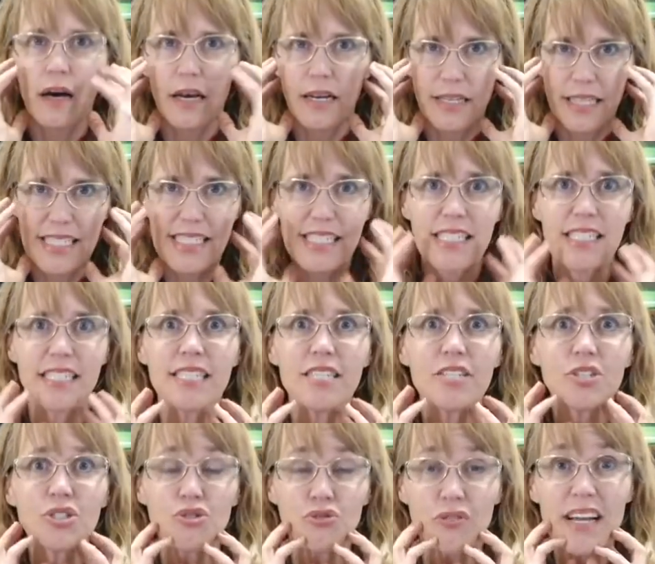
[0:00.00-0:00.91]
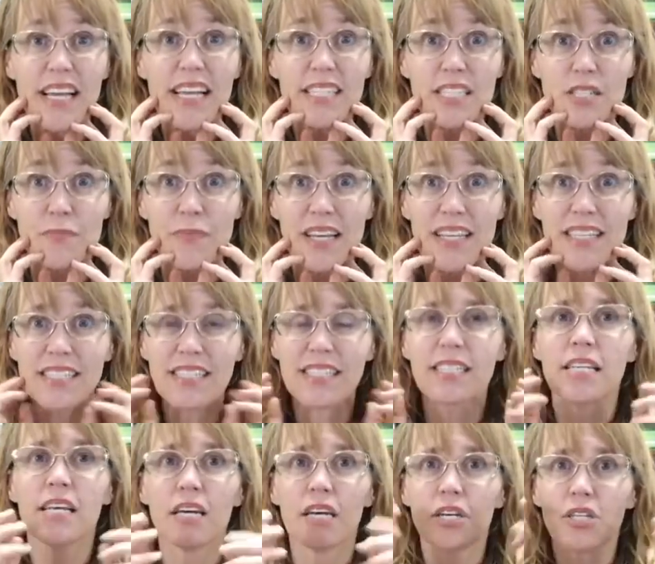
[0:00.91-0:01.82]
it still
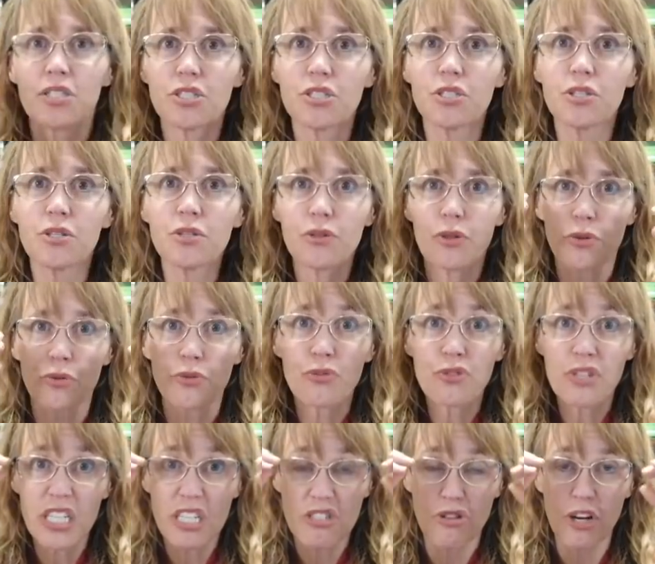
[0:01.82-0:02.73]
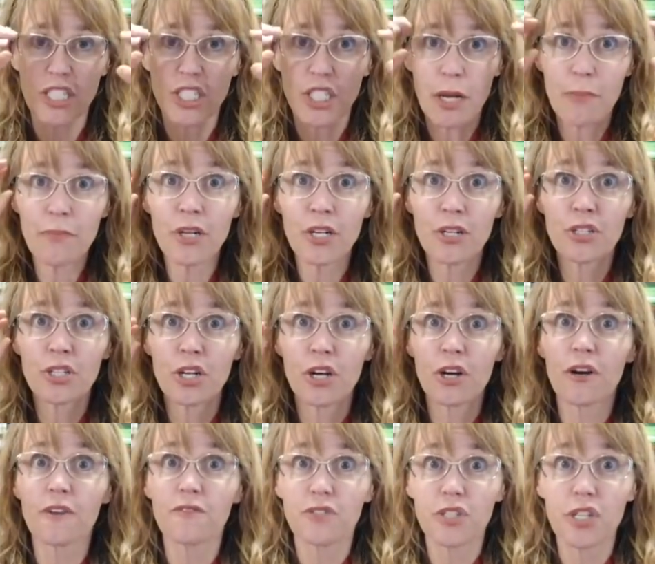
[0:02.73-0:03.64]
transmits to, through the trigeminal
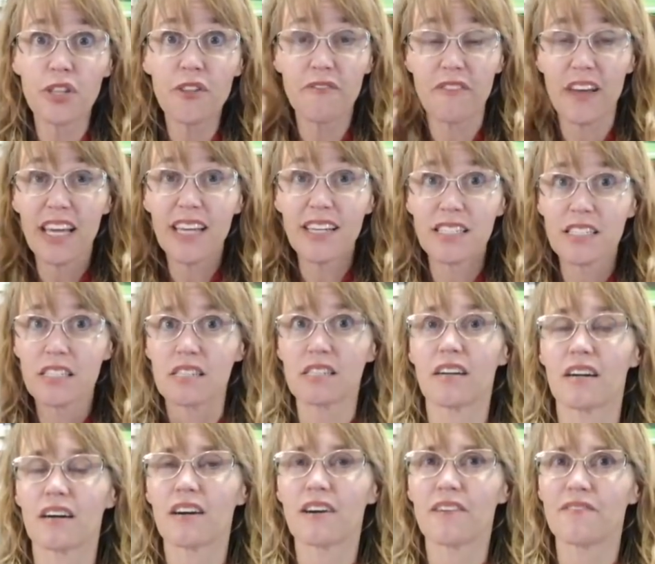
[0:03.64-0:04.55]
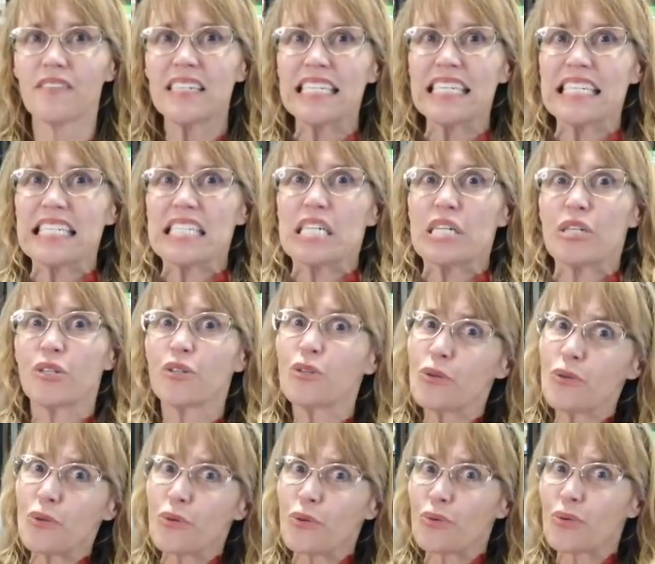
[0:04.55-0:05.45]
nerve to the vagus nerve,
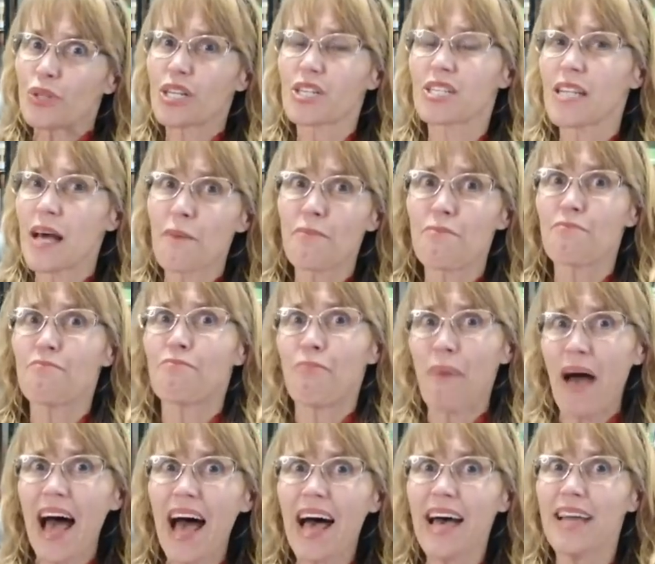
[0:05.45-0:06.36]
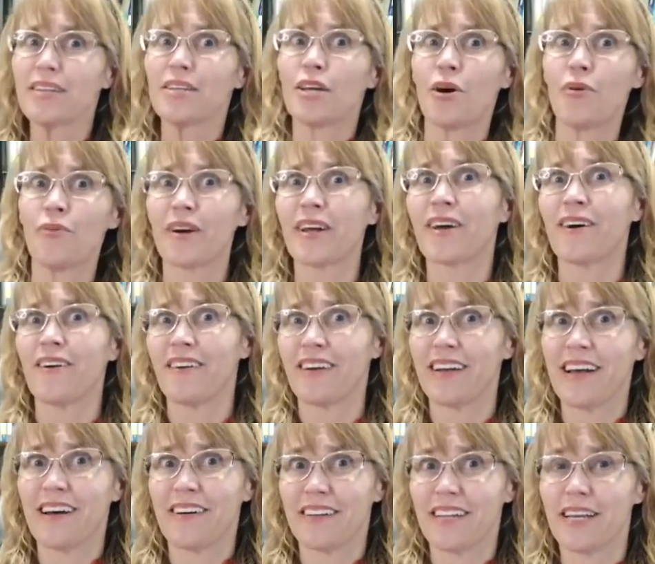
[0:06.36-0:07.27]
ooh, there's something bad going on
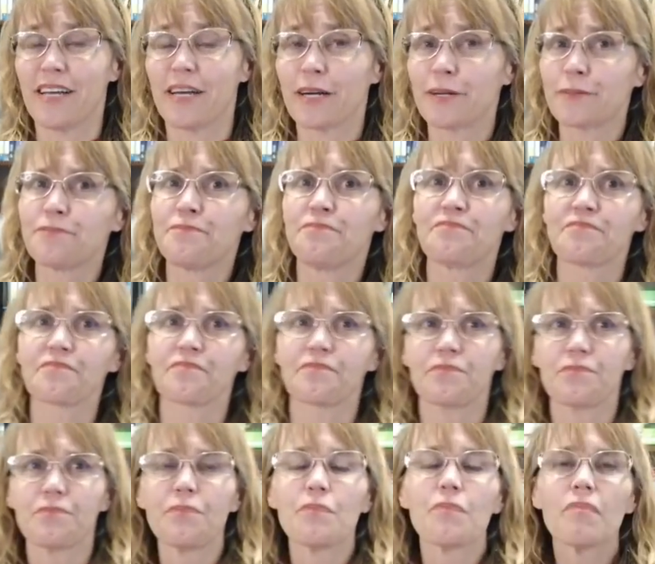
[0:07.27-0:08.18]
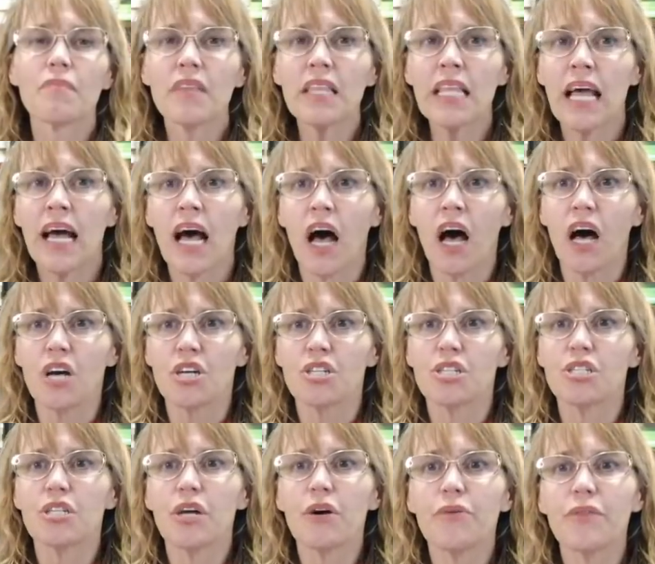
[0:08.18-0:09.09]
out here.
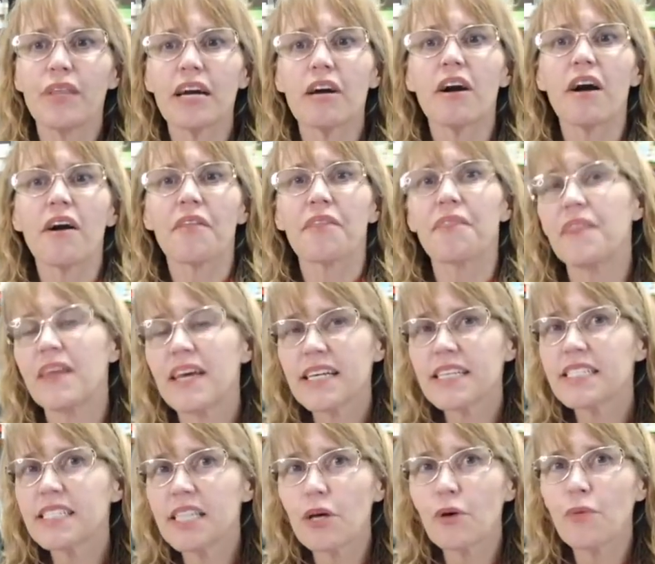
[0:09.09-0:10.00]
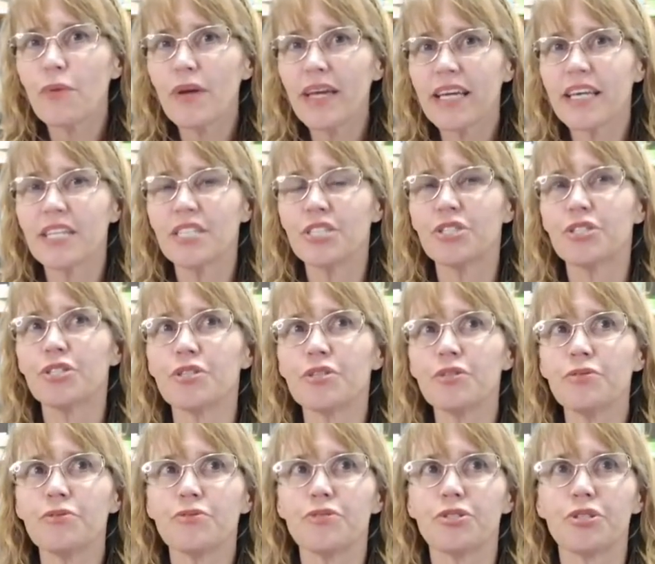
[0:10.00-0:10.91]
So there are things that we can
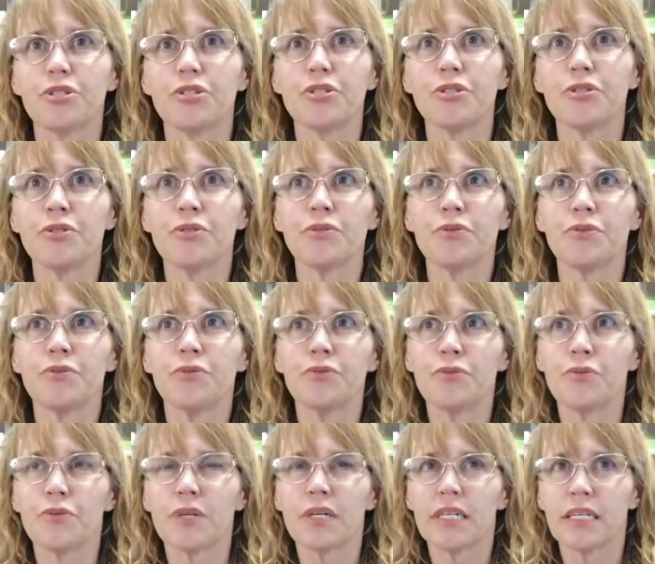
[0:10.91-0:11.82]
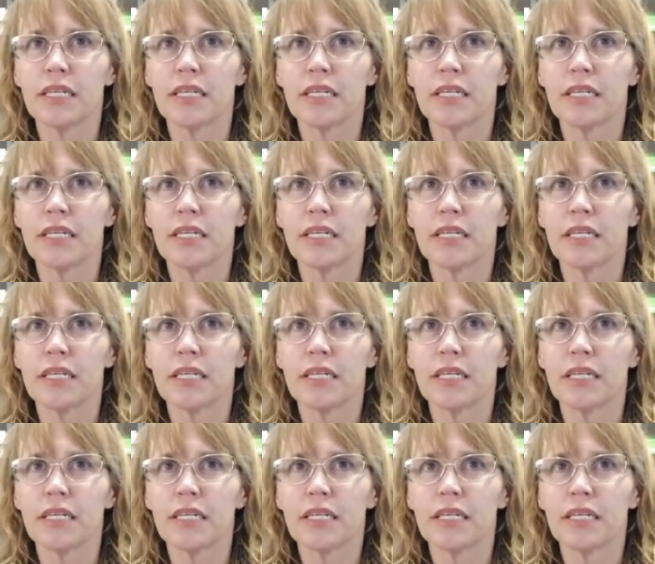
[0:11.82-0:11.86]
do to